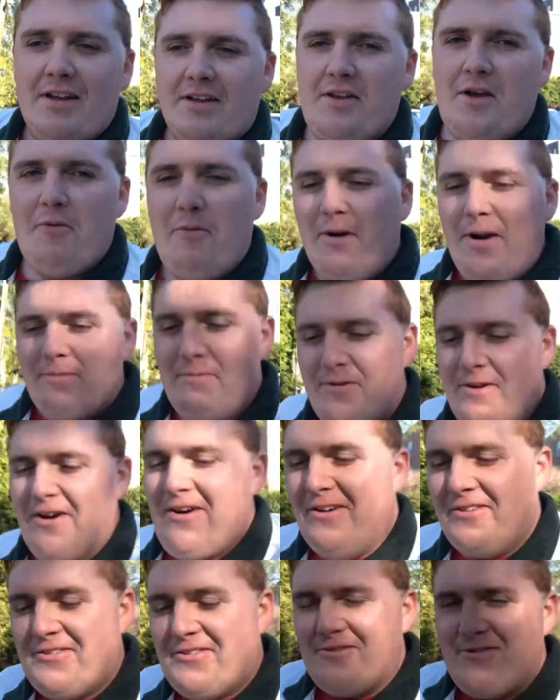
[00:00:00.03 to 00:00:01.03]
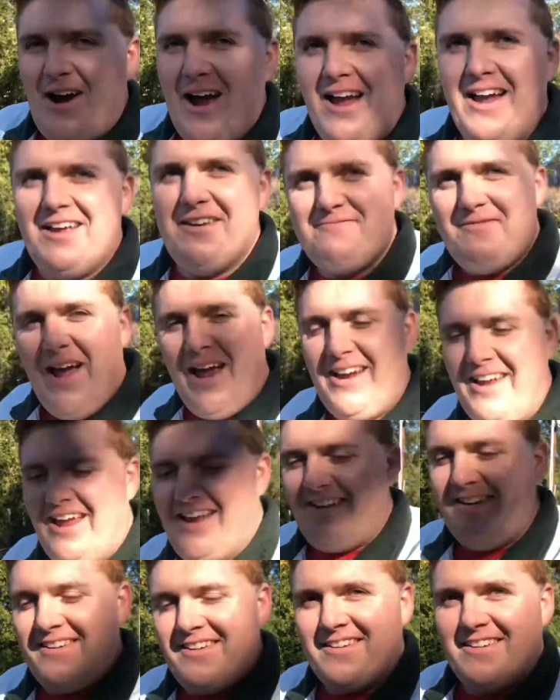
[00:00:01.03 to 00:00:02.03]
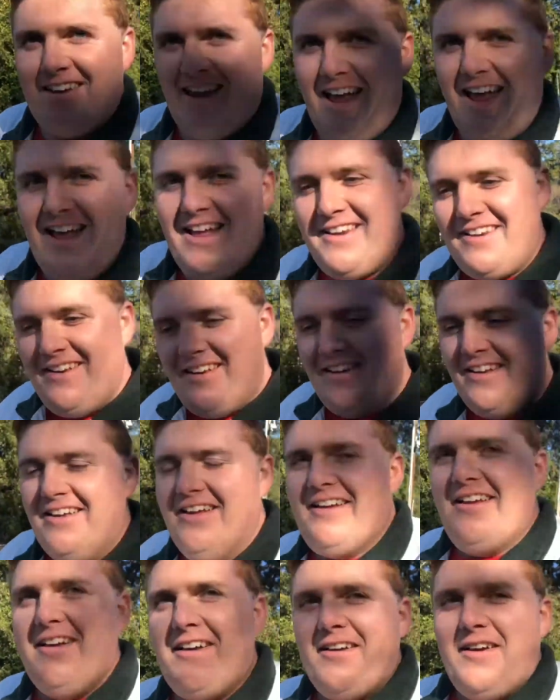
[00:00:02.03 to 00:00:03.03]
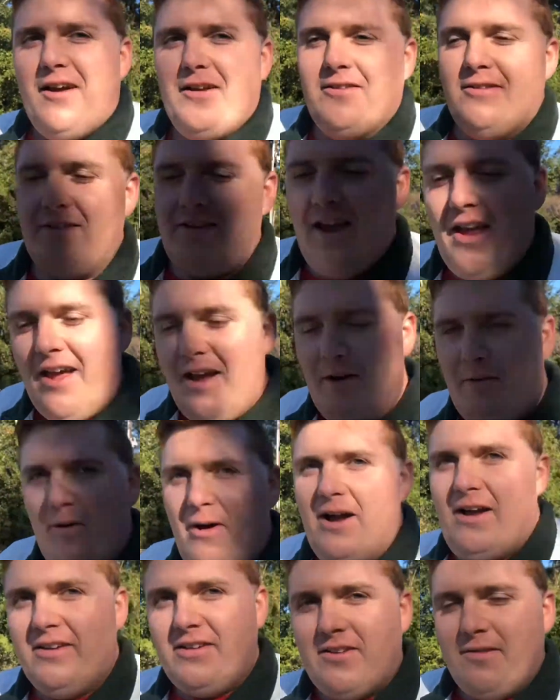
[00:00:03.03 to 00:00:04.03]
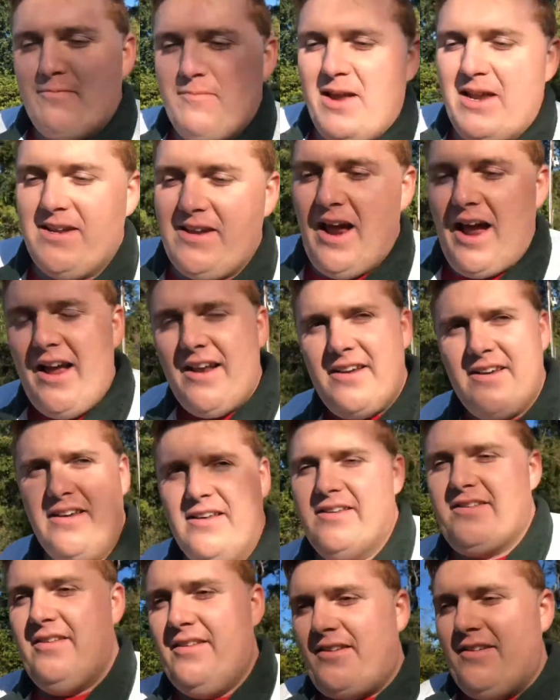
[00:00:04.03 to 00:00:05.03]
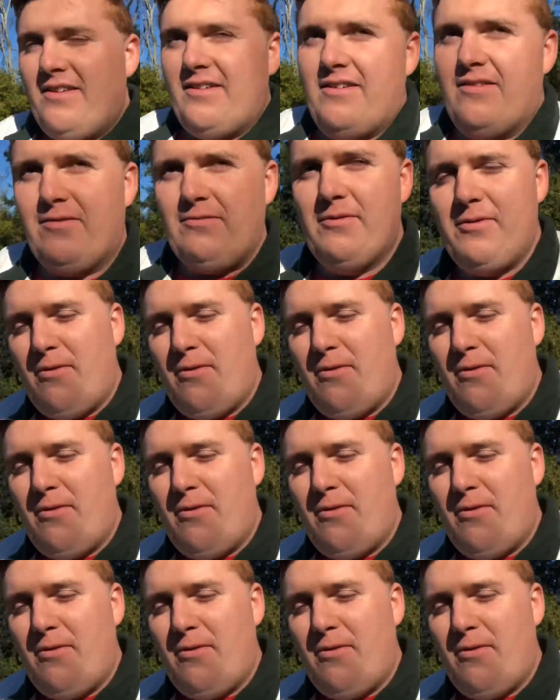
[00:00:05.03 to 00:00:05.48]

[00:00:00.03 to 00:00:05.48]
Yo, what up, y'all? It's Ryan back at here again. Today I watched Mid90’s from